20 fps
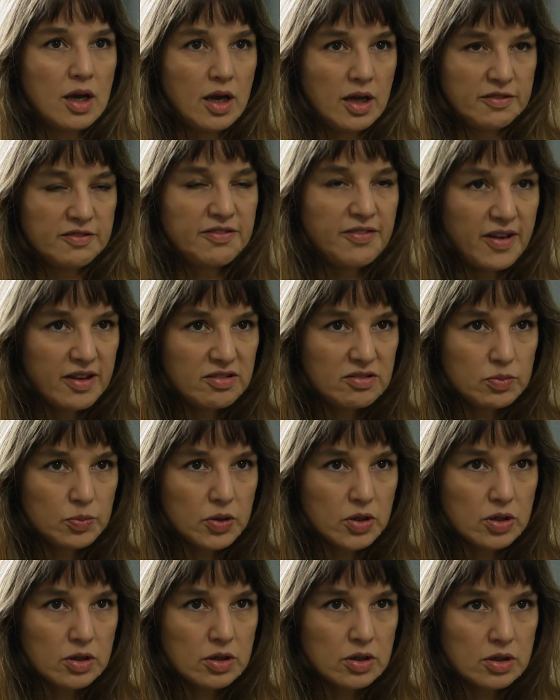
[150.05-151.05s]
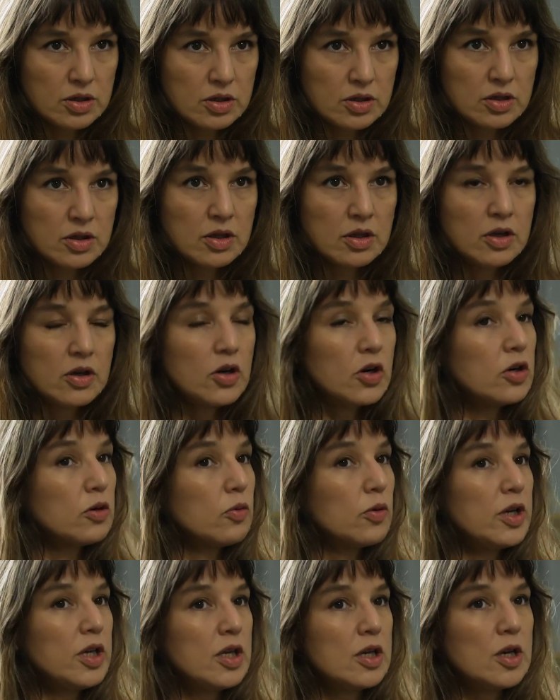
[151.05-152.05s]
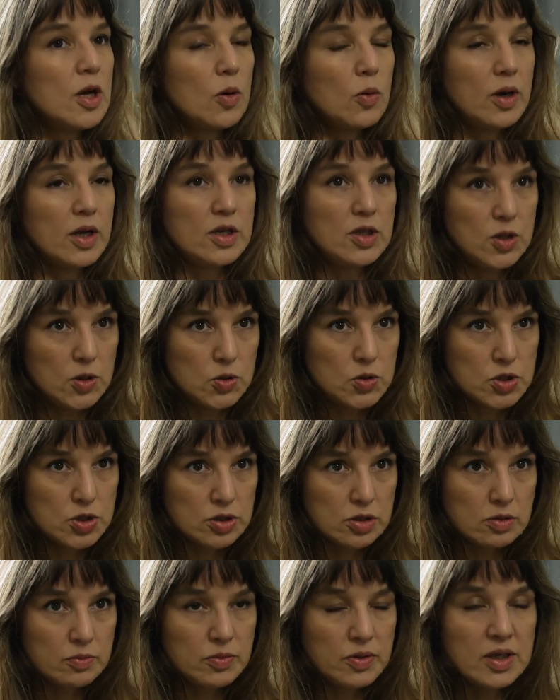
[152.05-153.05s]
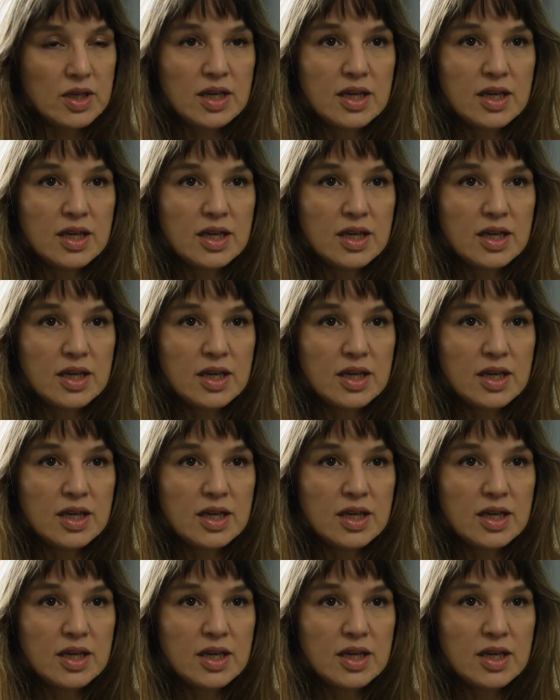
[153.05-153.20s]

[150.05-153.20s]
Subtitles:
on Facebook or when you go on YouTube